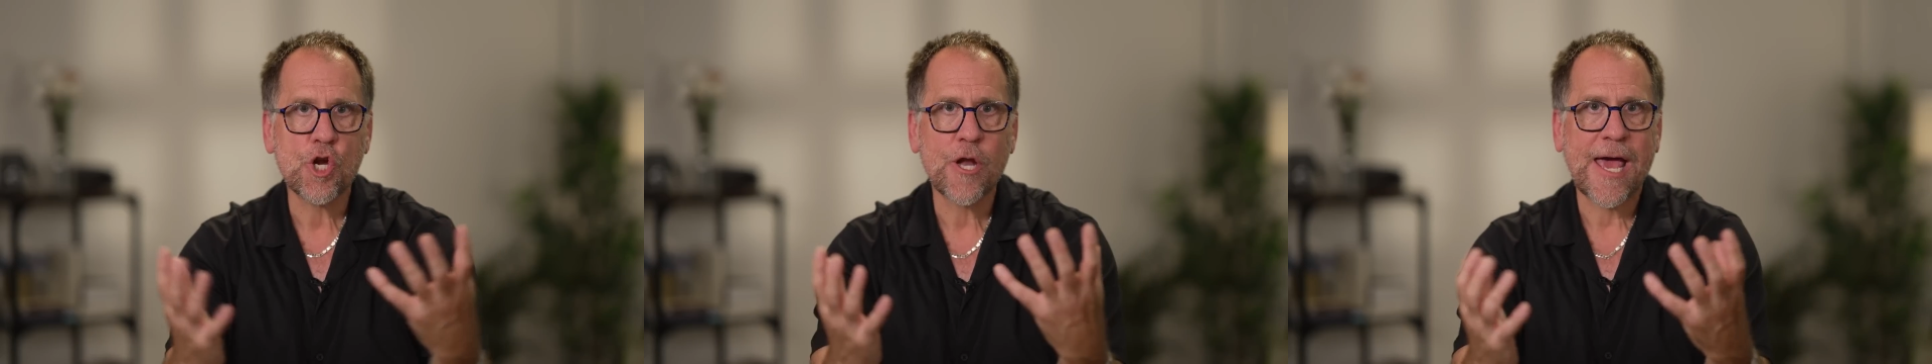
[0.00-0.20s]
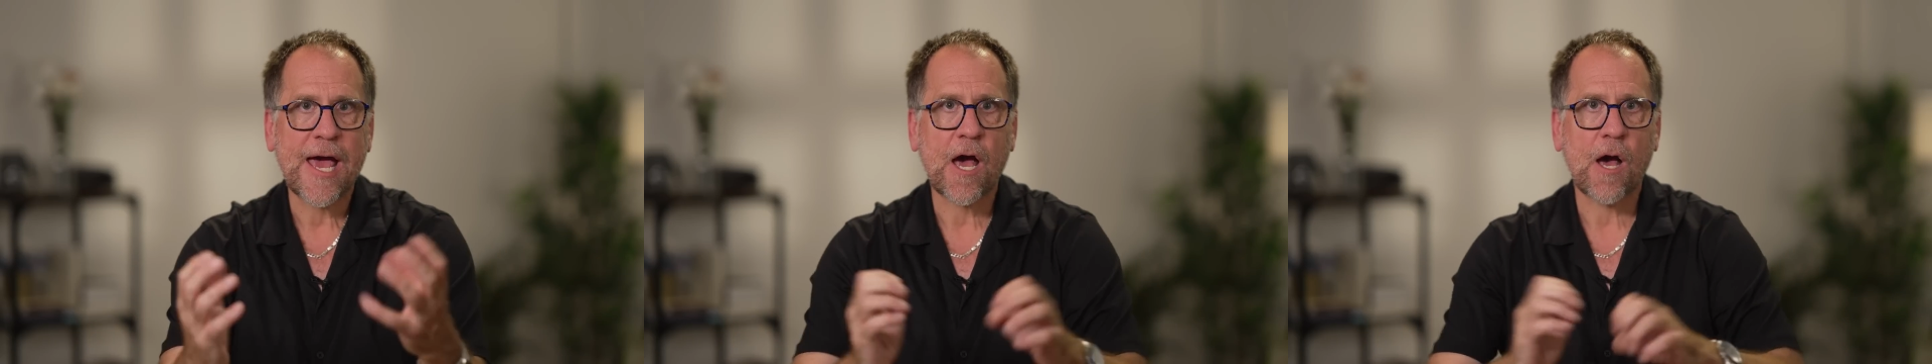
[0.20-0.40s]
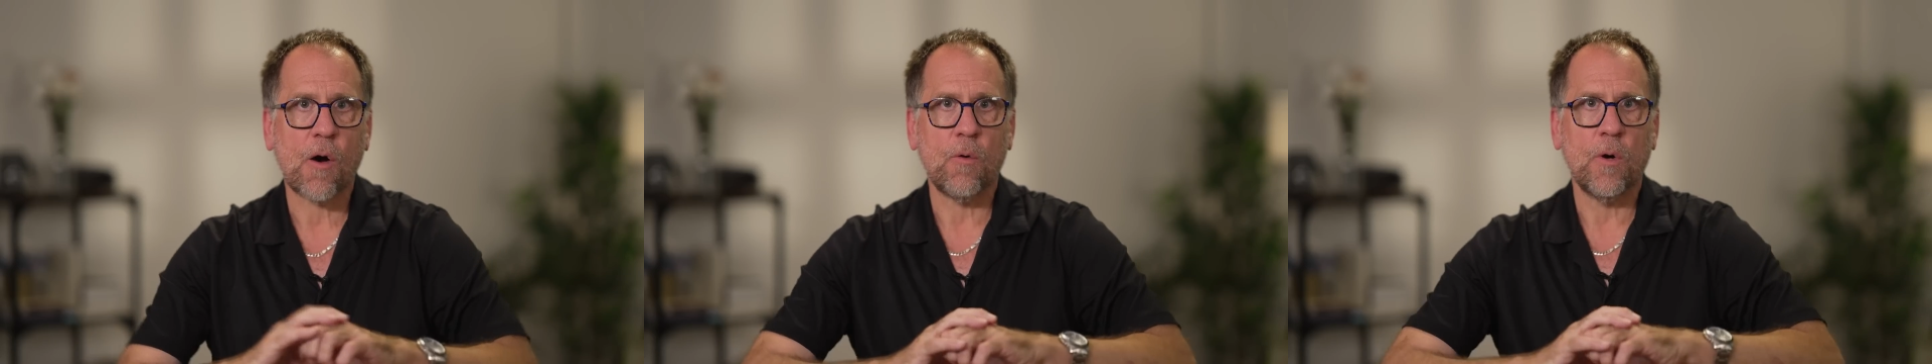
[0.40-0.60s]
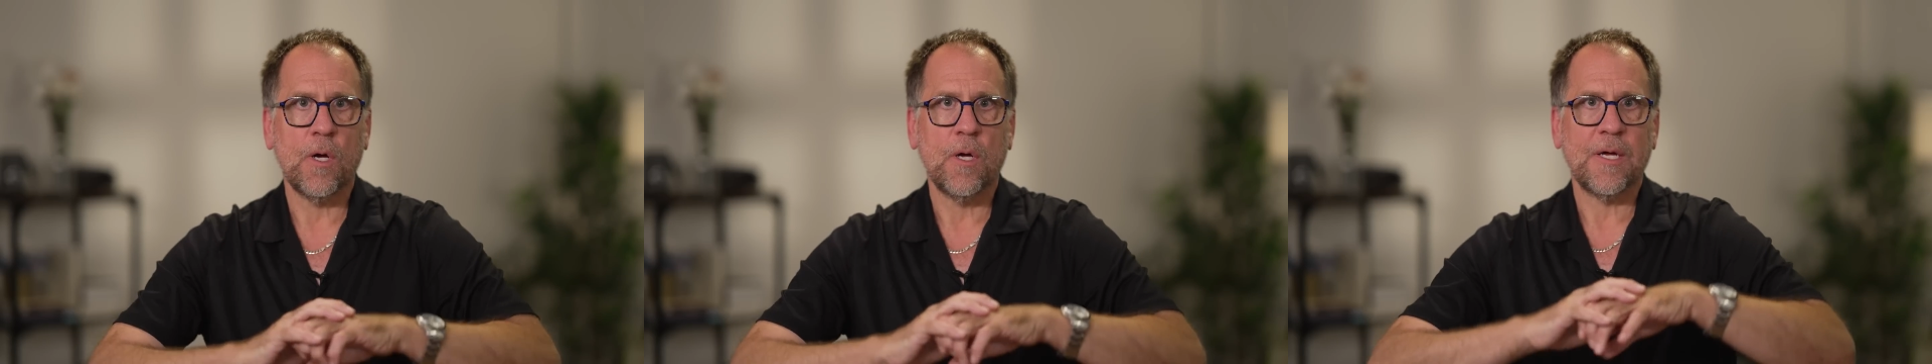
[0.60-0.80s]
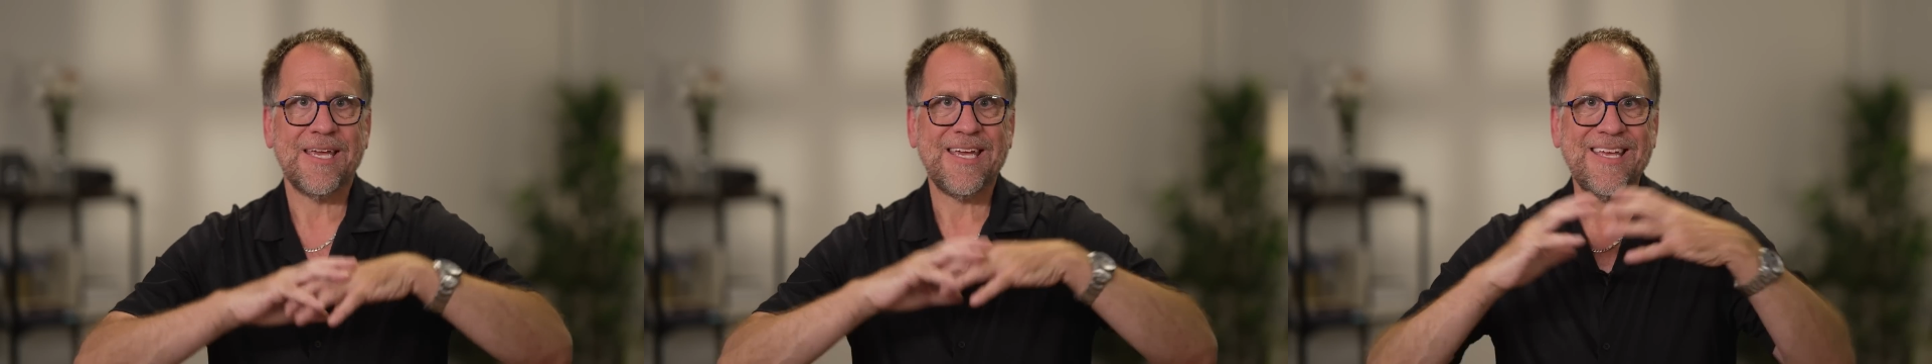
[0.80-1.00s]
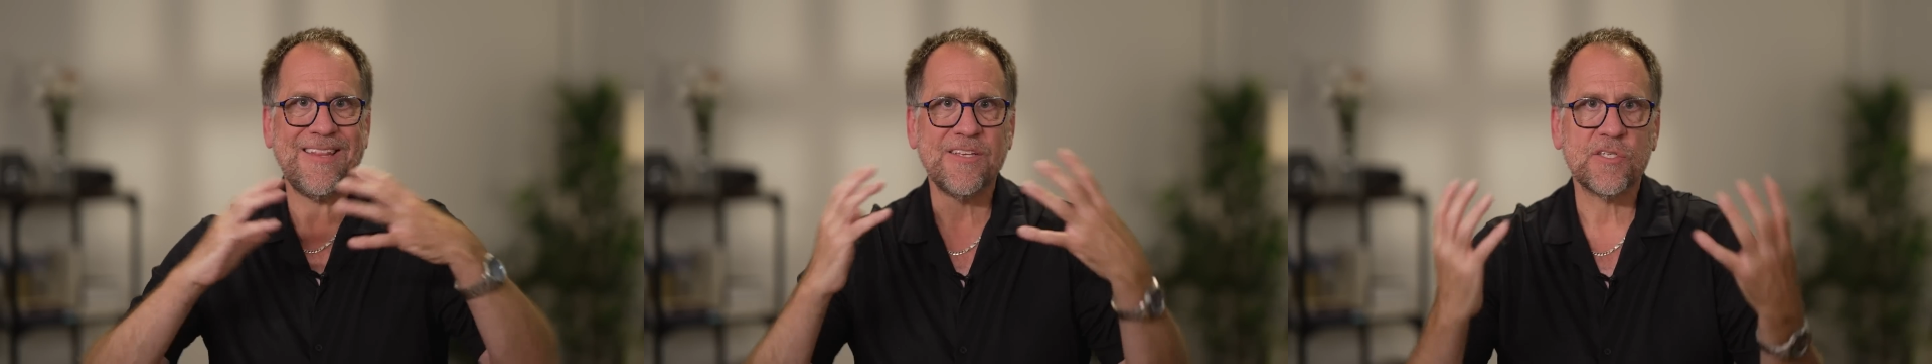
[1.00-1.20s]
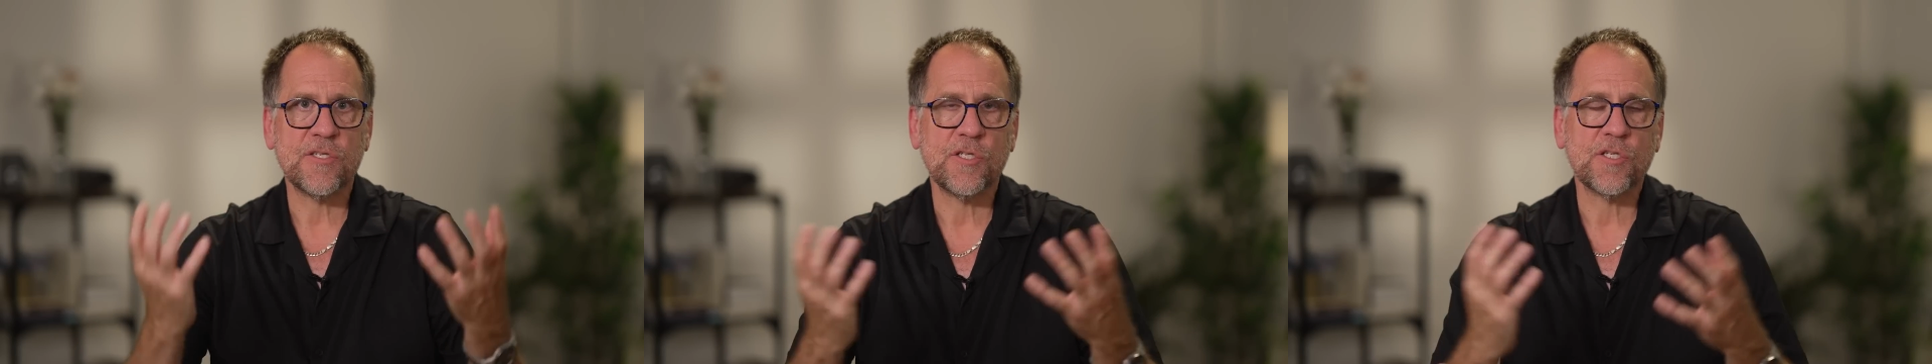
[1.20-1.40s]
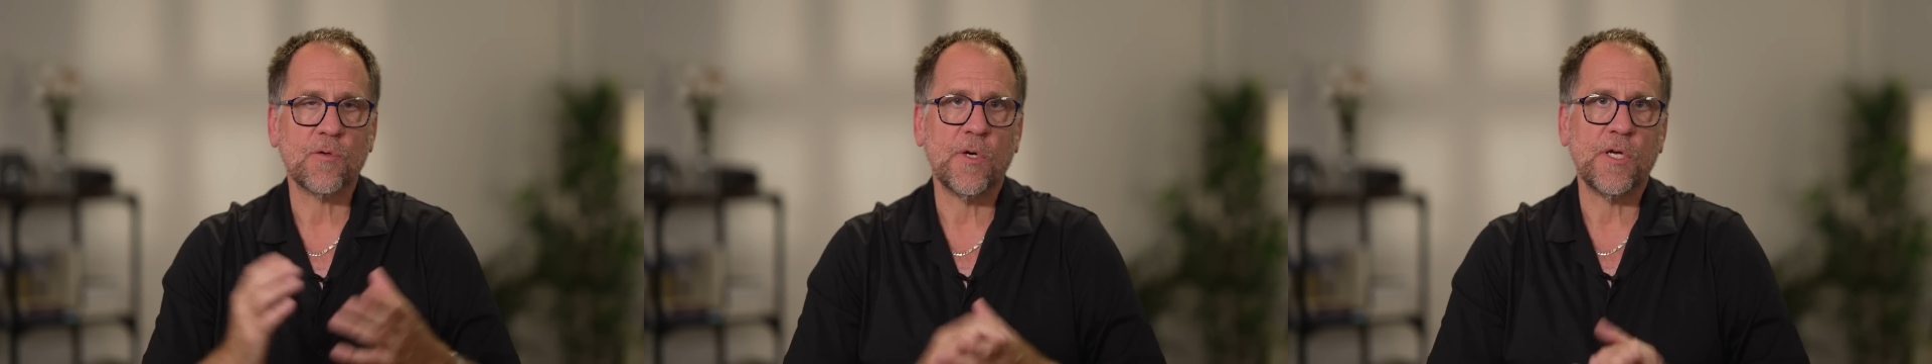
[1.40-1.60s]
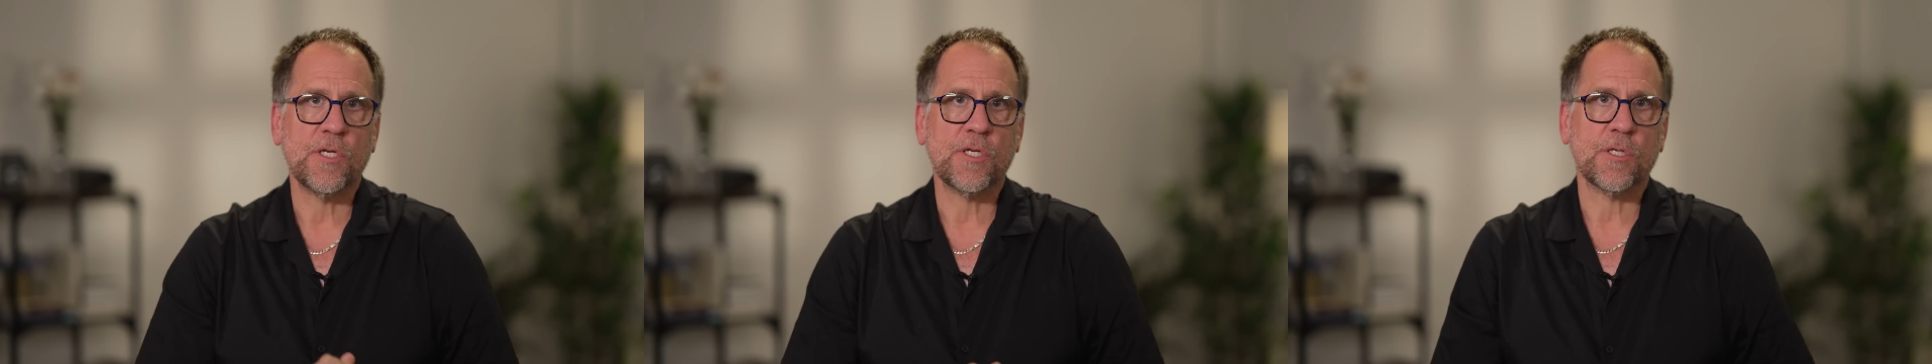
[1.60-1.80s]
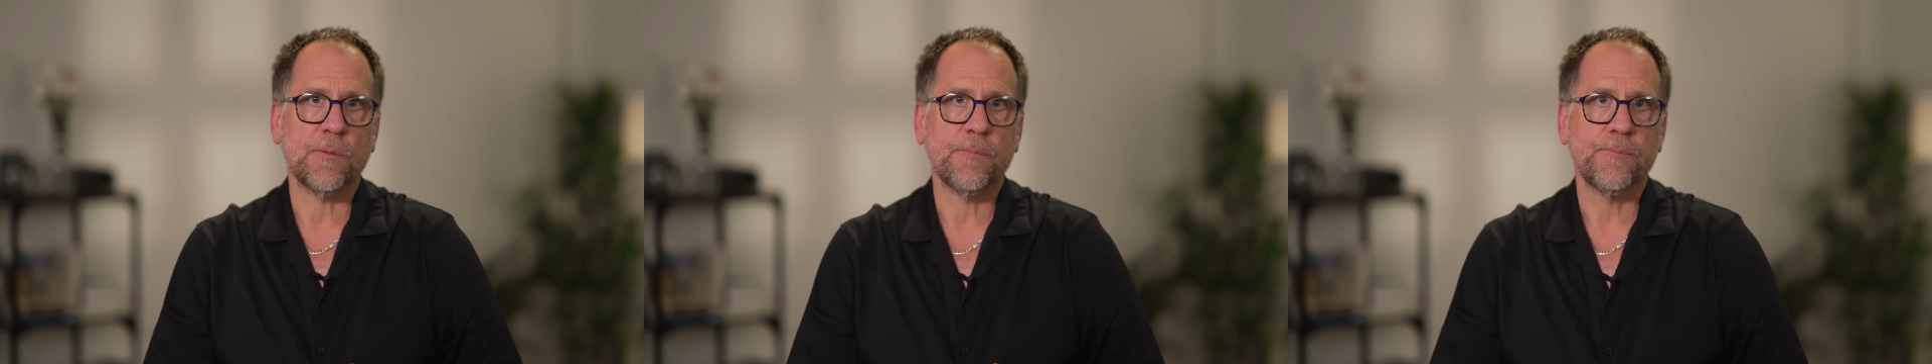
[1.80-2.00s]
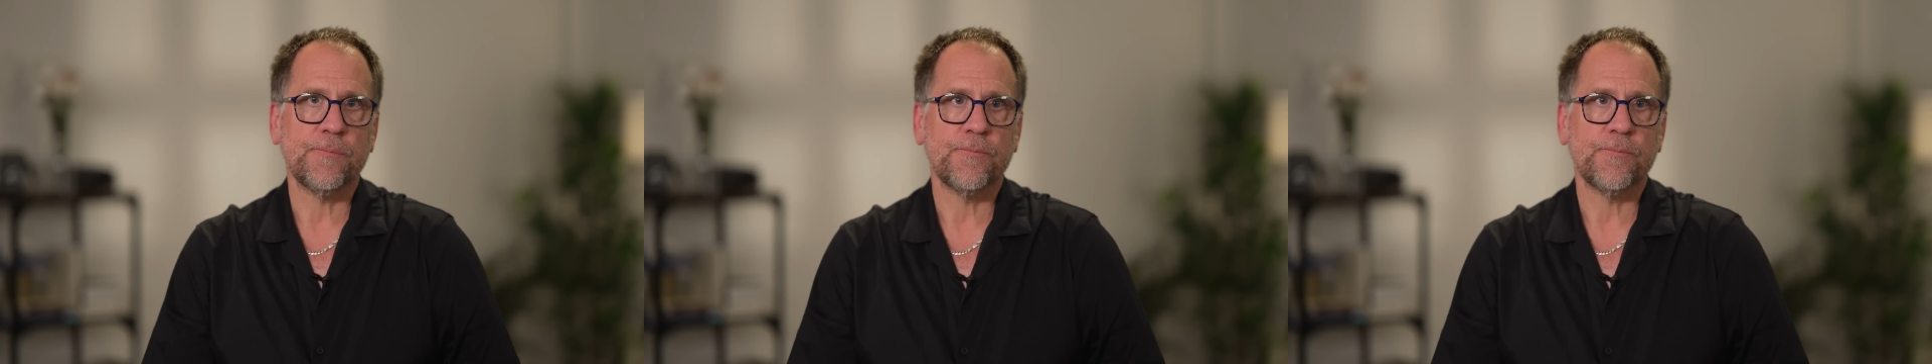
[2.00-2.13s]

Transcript: now in the situation.